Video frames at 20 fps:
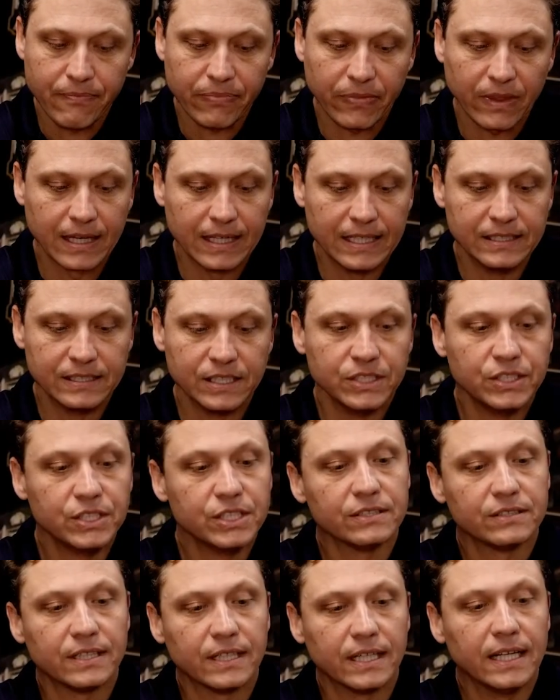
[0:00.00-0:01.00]
is
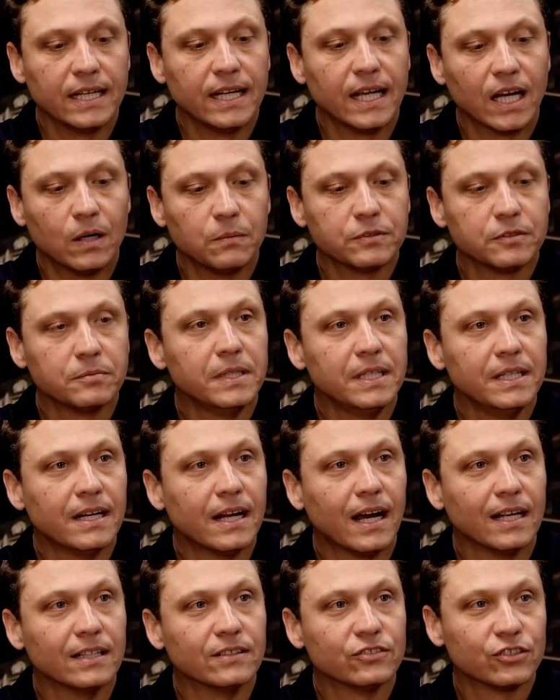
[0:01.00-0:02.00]
it helps me
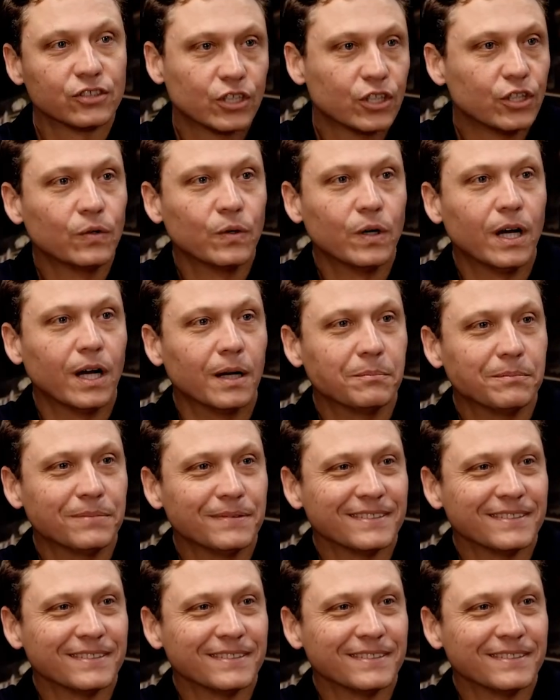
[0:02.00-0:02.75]
not screw up,